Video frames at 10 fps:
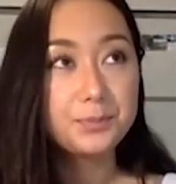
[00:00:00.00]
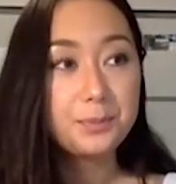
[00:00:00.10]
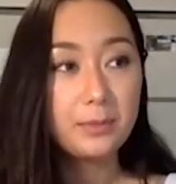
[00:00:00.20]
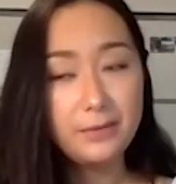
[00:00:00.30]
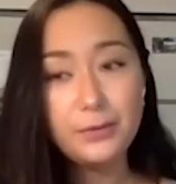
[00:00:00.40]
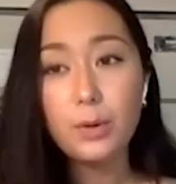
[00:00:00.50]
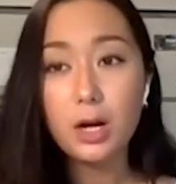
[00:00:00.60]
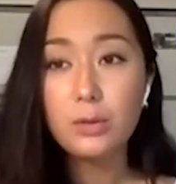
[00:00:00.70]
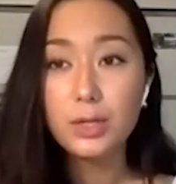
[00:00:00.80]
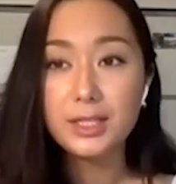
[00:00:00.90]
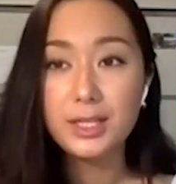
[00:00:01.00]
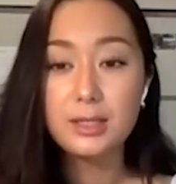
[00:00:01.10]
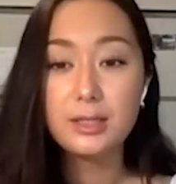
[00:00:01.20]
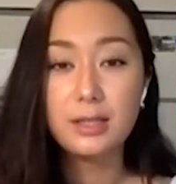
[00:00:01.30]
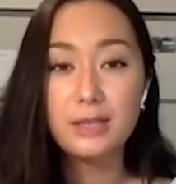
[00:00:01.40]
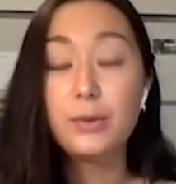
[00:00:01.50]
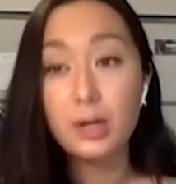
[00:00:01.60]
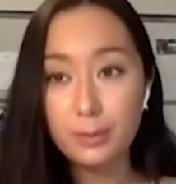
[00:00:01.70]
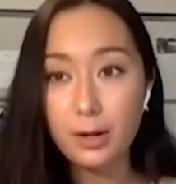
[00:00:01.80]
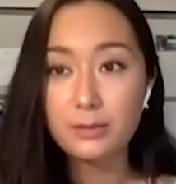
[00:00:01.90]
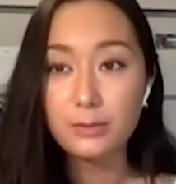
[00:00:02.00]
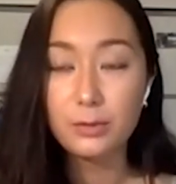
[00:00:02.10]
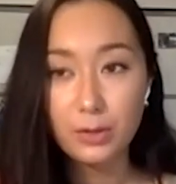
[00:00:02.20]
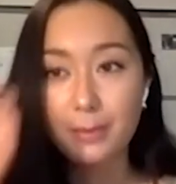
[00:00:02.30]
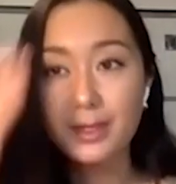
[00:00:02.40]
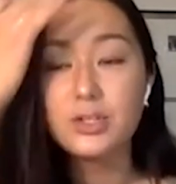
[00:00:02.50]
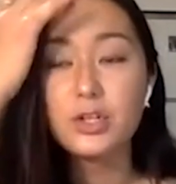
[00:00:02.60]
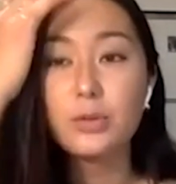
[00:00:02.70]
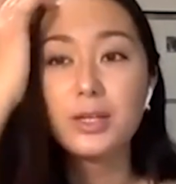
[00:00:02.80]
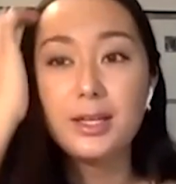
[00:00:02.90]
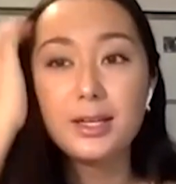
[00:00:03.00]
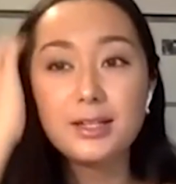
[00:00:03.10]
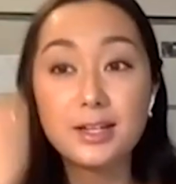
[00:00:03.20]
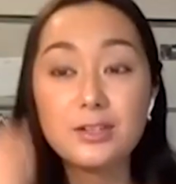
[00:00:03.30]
if you are a product or program manager working in